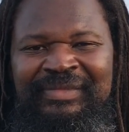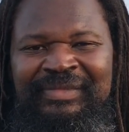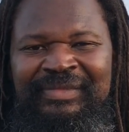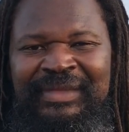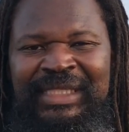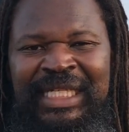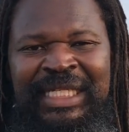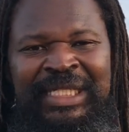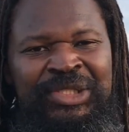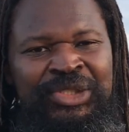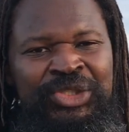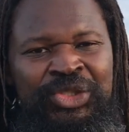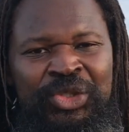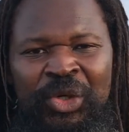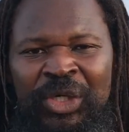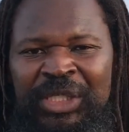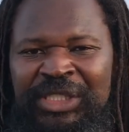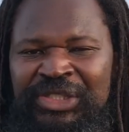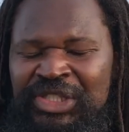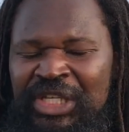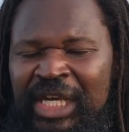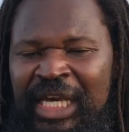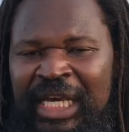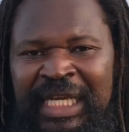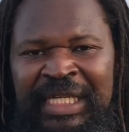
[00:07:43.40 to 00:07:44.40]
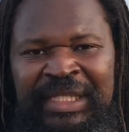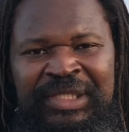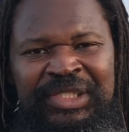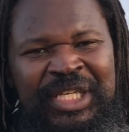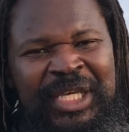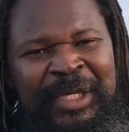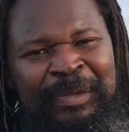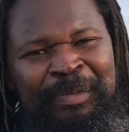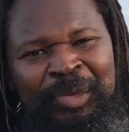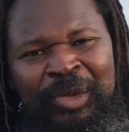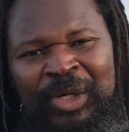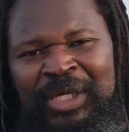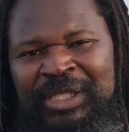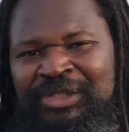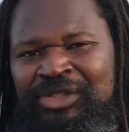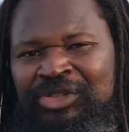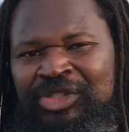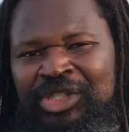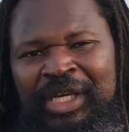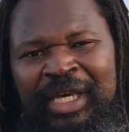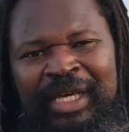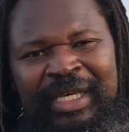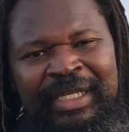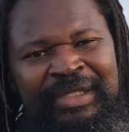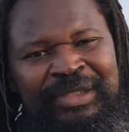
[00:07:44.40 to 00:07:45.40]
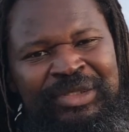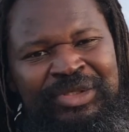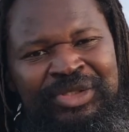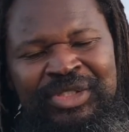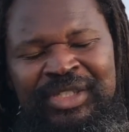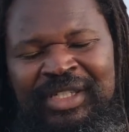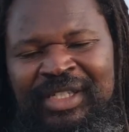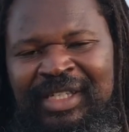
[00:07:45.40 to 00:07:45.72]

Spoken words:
Enjoy change. Embrace change.